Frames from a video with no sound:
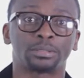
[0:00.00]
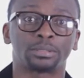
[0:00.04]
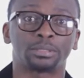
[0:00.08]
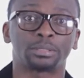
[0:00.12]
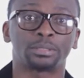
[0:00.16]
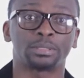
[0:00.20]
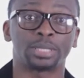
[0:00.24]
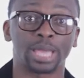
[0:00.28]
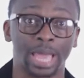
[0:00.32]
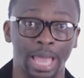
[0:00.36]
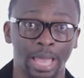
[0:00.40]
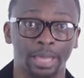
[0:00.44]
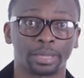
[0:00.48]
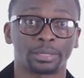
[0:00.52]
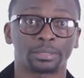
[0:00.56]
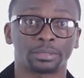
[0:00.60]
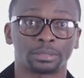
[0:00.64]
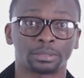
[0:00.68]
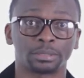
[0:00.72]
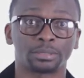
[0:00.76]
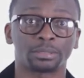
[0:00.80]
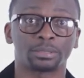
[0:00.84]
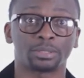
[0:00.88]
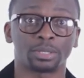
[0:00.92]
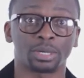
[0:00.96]
Yeah,
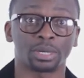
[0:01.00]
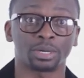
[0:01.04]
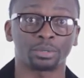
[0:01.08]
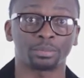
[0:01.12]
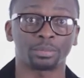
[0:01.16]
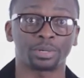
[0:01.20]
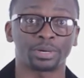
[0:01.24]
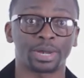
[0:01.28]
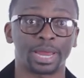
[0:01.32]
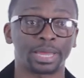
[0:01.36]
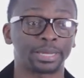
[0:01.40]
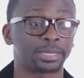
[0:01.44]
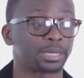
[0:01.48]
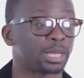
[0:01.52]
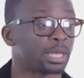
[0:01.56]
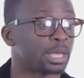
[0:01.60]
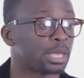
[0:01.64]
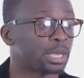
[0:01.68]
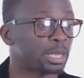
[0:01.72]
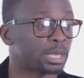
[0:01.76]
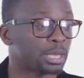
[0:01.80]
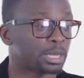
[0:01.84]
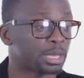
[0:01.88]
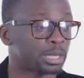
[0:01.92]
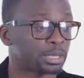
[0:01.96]
you heard me right.
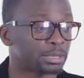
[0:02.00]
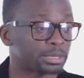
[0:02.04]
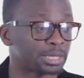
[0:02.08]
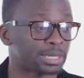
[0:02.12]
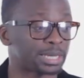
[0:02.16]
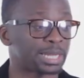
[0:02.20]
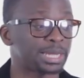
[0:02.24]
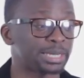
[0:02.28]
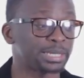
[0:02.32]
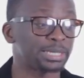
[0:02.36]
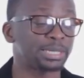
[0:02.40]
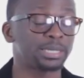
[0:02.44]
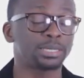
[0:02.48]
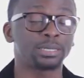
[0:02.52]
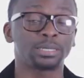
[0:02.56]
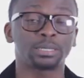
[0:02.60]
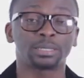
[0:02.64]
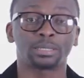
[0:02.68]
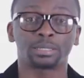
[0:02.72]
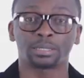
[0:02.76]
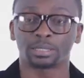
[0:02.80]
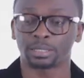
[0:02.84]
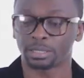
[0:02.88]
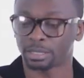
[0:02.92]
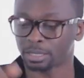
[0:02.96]
The lady,
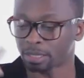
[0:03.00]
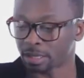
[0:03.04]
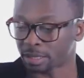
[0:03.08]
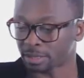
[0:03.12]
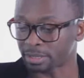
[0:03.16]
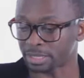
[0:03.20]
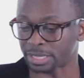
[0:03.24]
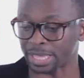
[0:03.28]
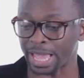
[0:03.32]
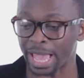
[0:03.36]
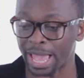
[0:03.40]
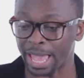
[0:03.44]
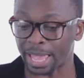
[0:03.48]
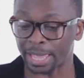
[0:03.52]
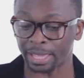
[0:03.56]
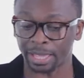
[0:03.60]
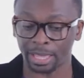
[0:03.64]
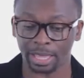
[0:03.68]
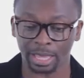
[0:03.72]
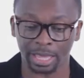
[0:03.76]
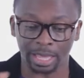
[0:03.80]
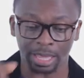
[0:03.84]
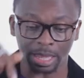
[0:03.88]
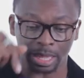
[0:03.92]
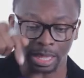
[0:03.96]
the guy,
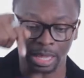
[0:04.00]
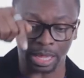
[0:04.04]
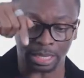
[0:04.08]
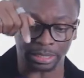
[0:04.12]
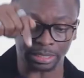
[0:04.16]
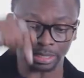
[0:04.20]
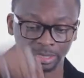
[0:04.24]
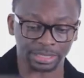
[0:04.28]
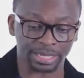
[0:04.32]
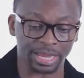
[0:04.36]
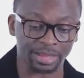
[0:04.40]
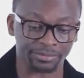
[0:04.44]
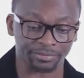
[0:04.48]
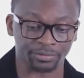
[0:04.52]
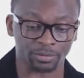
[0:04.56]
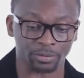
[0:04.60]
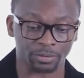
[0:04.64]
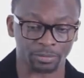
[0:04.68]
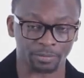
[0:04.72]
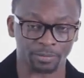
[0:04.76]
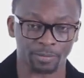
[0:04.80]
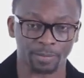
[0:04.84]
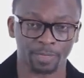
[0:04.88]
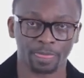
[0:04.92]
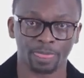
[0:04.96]
and the
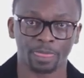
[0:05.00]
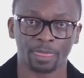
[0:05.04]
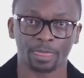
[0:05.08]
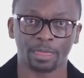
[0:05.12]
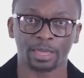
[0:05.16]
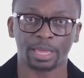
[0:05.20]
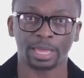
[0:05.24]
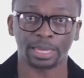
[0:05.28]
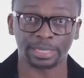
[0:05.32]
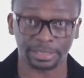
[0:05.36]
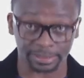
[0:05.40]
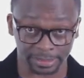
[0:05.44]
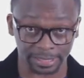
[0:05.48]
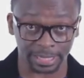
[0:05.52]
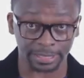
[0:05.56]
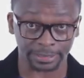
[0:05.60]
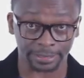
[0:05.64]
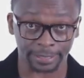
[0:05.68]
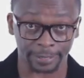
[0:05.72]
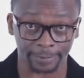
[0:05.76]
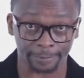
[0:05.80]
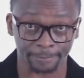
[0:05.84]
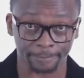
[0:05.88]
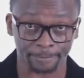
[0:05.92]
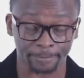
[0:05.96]
devil at the
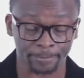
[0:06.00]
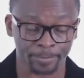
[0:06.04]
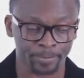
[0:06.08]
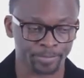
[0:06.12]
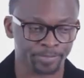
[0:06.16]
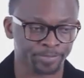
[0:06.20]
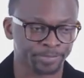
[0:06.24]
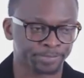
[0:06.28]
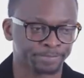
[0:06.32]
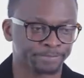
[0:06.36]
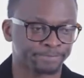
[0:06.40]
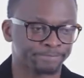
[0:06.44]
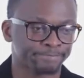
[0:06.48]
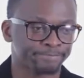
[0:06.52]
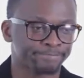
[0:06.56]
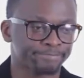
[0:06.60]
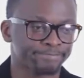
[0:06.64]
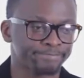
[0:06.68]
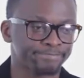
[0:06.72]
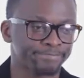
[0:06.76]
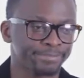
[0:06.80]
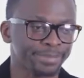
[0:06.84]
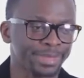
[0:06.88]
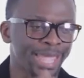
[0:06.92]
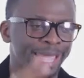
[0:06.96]
center.
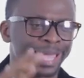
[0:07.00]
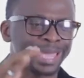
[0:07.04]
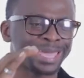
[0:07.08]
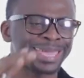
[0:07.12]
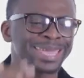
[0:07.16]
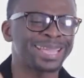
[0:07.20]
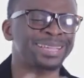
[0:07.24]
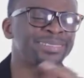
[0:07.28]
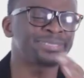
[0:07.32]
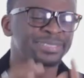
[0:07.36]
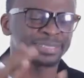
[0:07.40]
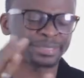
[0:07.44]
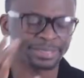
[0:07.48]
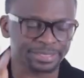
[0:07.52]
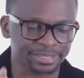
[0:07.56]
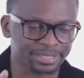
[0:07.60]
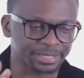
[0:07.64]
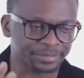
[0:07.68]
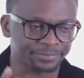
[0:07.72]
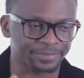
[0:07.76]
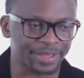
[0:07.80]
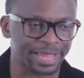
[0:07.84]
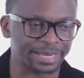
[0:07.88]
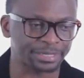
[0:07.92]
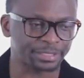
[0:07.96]
Here's the
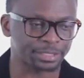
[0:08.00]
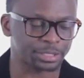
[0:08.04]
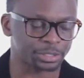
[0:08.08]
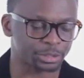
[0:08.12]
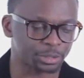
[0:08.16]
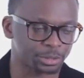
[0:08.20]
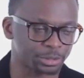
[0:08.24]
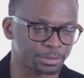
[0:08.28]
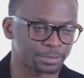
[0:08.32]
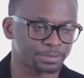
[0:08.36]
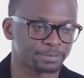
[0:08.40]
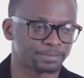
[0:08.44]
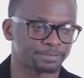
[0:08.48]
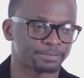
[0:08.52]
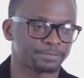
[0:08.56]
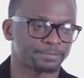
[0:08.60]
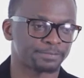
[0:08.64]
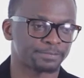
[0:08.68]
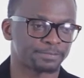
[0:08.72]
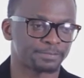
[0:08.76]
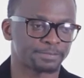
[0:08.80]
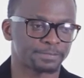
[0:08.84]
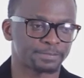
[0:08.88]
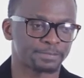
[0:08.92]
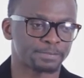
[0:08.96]
disadvantage
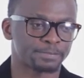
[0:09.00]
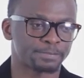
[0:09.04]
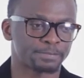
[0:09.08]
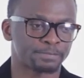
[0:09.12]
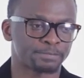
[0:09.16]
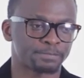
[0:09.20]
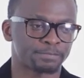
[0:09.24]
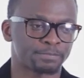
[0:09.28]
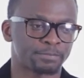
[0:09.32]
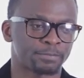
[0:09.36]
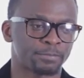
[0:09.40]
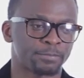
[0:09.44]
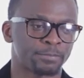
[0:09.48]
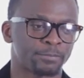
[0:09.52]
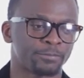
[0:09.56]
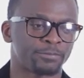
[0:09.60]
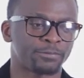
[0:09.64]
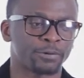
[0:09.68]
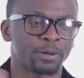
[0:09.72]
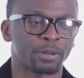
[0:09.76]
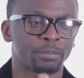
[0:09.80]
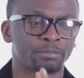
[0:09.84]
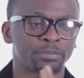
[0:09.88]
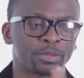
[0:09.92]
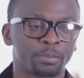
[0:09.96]

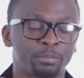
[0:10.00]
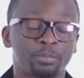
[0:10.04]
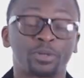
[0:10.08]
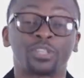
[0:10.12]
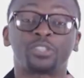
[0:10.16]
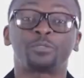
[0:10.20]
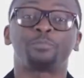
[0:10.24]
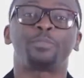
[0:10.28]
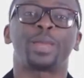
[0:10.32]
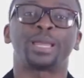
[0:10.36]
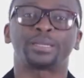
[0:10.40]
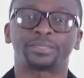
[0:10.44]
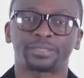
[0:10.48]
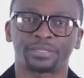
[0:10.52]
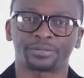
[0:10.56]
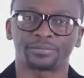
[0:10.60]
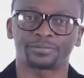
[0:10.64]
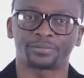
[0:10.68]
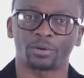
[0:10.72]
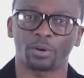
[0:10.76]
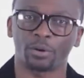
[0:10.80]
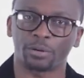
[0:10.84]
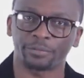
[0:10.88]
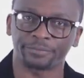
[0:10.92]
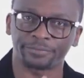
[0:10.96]
from the perspective
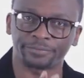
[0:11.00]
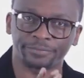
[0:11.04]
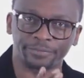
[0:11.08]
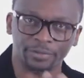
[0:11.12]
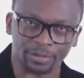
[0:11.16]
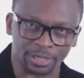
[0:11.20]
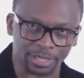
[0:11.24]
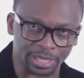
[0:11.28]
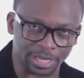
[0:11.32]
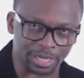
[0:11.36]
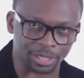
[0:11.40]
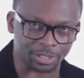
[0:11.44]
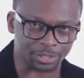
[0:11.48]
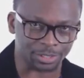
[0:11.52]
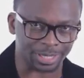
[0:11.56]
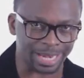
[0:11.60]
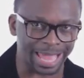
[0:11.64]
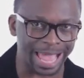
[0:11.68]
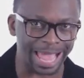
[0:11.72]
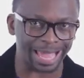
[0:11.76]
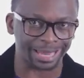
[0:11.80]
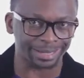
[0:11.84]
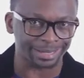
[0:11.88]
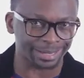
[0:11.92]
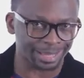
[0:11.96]
of fornication
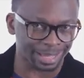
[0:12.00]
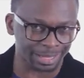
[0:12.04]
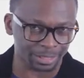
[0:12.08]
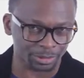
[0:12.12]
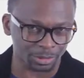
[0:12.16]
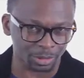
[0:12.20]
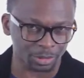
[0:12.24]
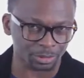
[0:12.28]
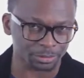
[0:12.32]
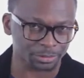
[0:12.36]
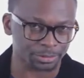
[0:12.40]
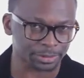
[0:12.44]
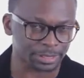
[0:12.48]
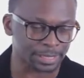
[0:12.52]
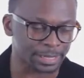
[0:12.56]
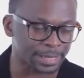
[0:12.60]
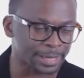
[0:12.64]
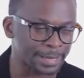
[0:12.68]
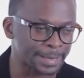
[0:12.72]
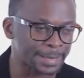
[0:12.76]
and adultery.